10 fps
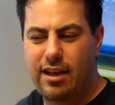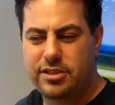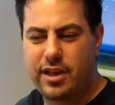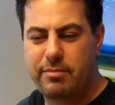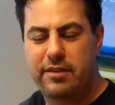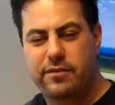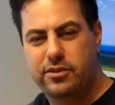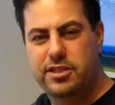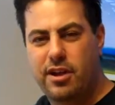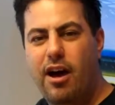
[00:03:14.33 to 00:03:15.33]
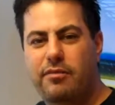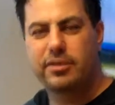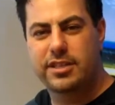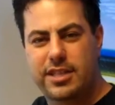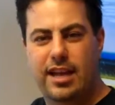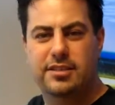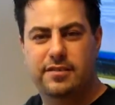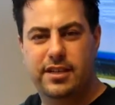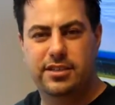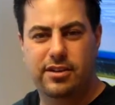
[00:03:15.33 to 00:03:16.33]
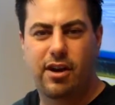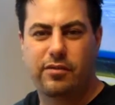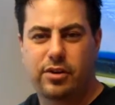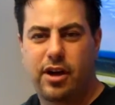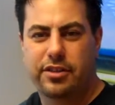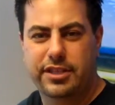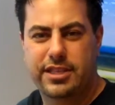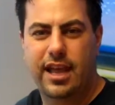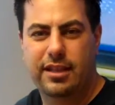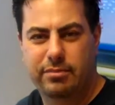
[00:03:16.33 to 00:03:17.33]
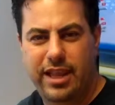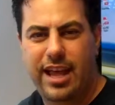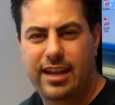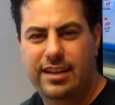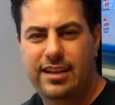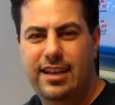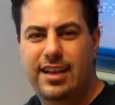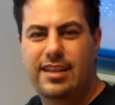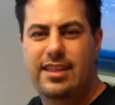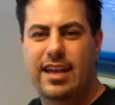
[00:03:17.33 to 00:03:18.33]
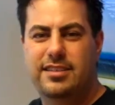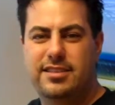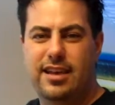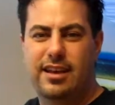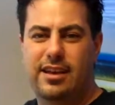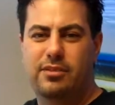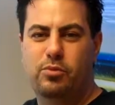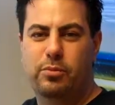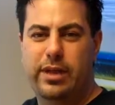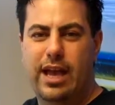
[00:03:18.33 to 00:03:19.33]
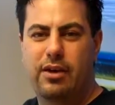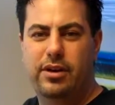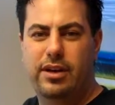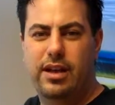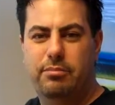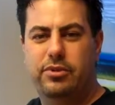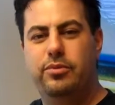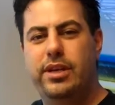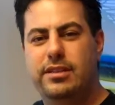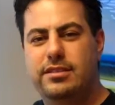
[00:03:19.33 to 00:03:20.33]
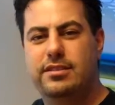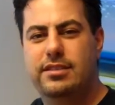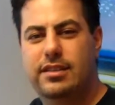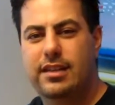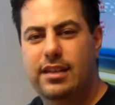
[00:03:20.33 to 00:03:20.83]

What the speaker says: also have my first novel, a science fiction novel called The Silent Planet, that will be out in a couple of weeks.